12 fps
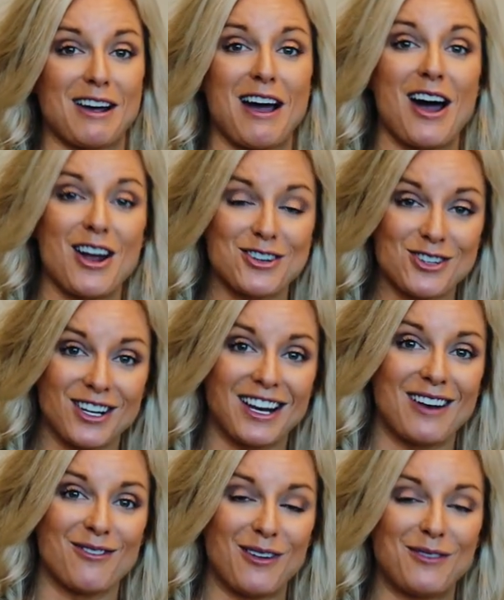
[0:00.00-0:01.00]

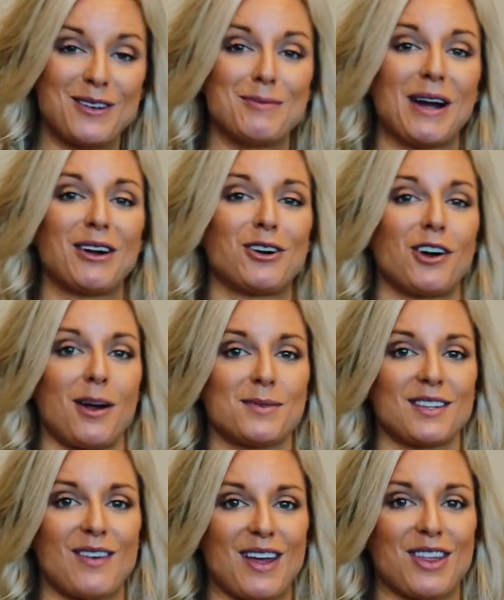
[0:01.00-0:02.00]
150
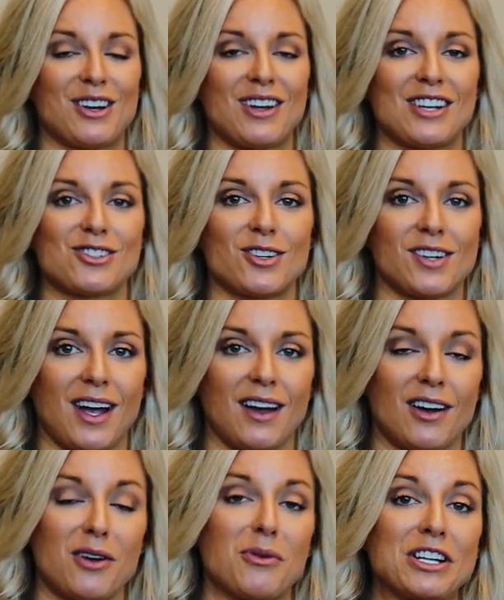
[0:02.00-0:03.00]
micrograms of ethinyl
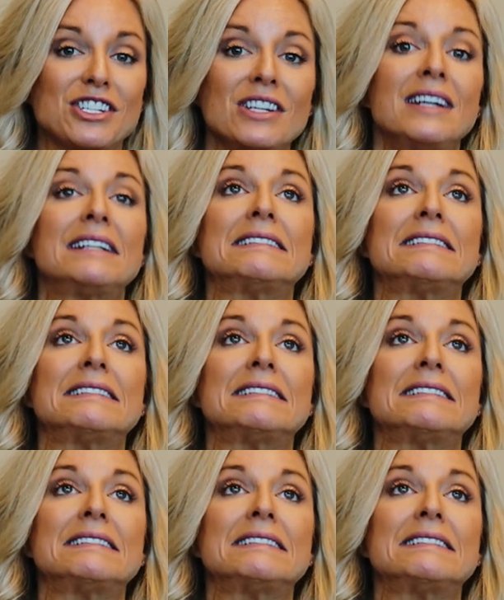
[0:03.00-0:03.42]
estradiol, which